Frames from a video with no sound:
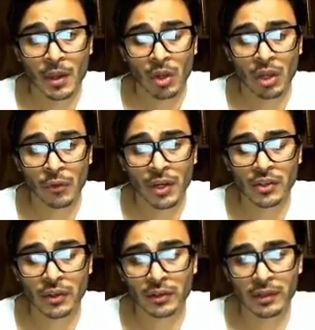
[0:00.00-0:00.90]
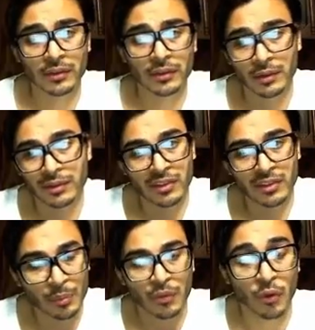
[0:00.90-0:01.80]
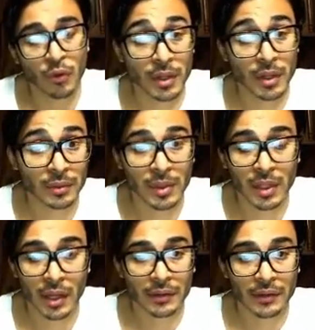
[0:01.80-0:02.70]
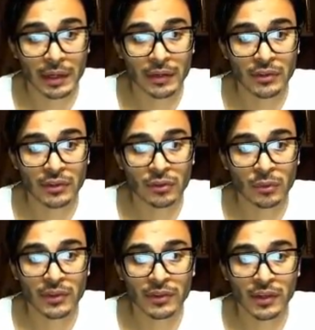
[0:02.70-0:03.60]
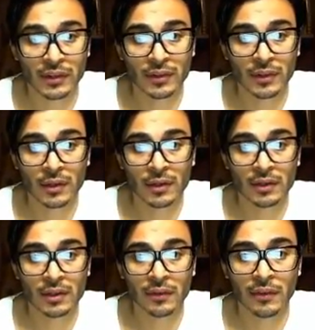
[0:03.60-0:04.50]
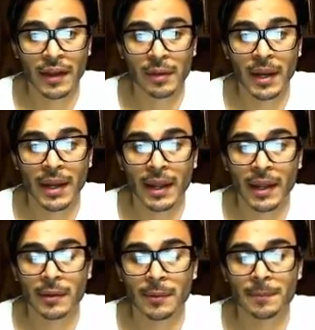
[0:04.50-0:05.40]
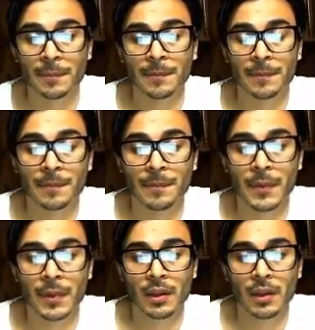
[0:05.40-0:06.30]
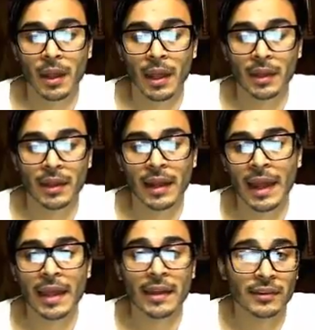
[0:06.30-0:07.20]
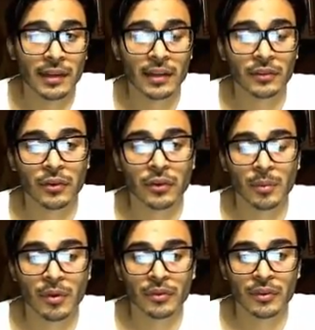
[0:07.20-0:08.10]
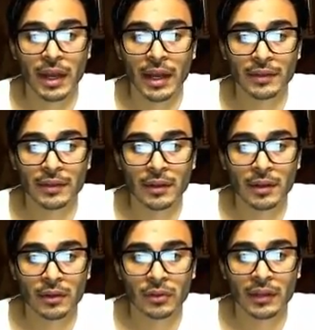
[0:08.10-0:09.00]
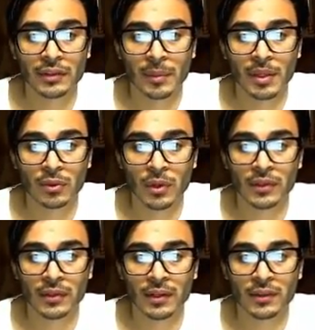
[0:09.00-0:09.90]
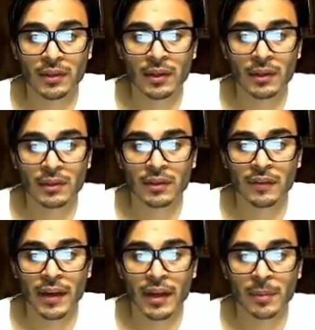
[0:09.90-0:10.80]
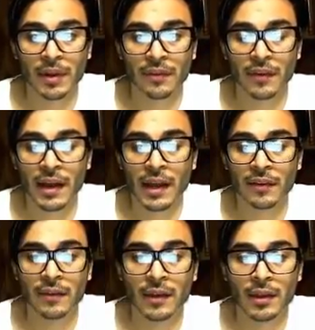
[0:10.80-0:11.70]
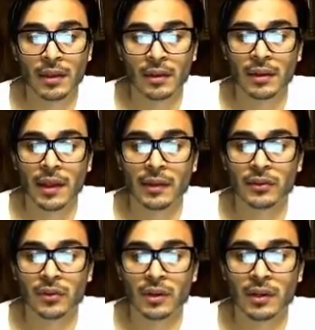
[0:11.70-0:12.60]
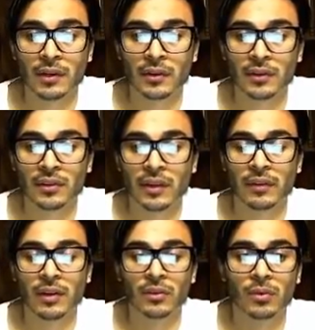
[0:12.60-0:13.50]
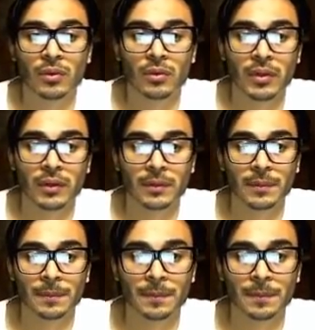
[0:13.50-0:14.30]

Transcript: Well, if we just, there's a simple formula, to be honest, and it's just 360 divided by n. And then n stands for the number of sides. So that's going to be 360 divided by 5. The answer is 72 degrees.